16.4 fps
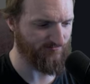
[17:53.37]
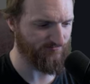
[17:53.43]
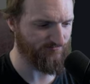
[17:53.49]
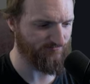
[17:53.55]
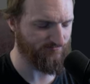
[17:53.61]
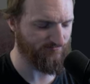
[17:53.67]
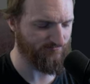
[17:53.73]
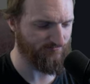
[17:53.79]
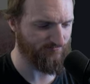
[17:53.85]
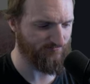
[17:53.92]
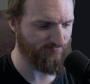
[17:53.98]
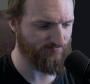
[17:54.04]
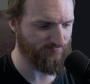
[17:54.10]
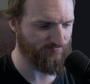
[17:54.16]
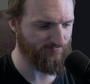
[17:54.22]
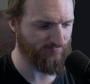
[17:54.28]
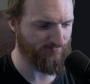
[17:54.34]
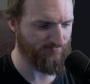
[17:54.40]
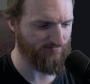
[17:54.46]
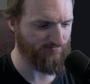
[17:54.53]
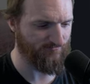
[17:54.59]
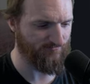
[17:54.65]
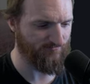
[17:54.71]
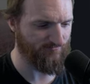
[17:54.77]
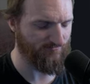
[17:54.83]

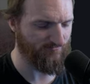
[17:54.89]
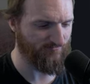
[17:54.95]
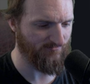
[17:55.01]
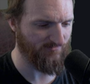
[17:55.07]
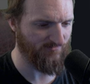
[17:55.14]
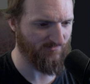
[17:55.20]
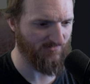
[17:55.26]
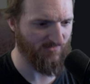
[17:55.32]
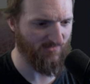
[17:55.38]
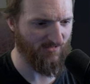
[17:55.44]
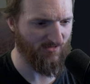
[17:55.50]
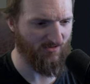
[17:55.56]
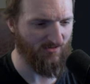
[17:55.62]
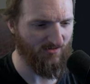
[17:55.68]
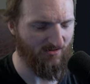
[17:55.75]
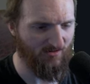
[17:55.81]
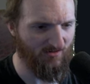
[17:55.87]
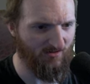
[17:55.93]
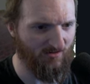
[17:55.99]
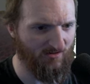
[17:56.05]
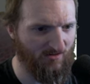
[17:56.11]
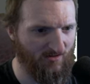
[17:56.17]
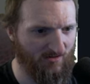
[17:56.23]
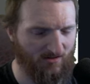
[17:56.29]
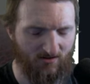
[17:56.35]

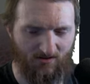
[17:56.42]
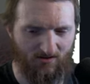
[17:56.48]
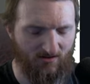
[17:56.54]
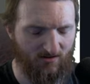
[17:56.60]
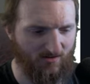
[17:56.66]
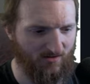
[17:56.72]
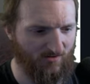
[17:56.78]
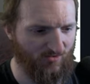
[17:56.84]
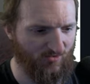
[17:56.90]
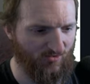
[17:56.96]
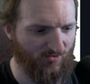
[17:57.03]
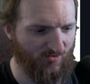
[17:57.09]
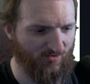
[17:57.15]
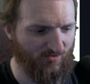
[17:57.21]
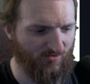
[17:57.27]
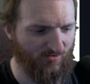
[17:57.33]
Nobody speaks.